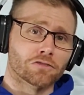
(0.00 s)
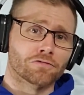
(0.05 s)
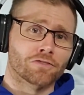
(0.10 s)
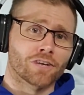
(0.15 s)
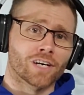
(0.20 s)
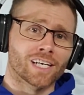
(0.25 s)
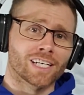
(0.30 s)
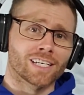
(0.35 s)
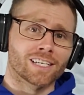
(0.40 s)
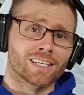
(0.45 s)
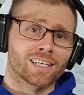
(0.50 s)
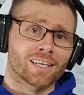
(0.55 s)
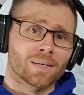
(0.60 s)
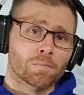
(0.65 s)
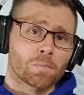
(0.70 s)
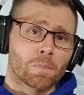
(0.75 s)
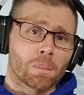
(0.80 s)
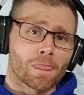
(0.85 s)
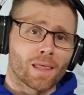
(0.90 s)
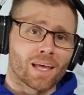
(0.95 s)
fight
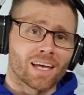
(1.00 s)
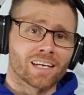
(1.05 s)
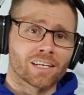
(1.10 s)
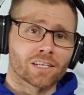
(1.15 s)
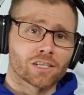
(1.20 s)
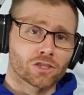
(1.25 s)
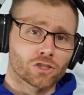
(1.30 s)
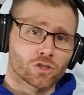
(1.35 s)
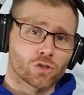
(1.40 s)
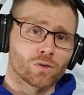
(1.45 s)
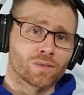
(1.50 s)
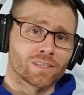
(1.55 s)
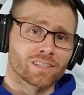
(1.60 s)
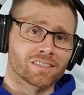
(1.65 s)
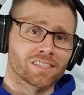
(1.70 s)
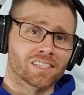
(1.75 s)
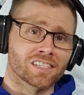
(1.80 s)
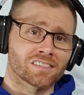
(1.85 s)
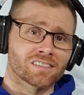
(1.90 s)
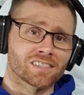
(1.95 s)
and
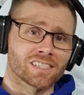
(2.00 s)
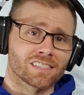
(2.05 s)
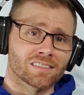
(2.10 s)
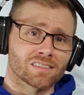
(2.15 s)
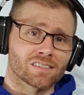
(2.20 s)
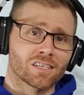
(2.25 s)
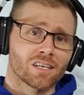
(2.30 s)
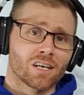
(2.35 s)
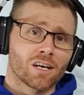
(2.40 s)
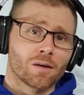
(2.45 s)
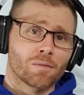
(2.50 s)
controlling distance.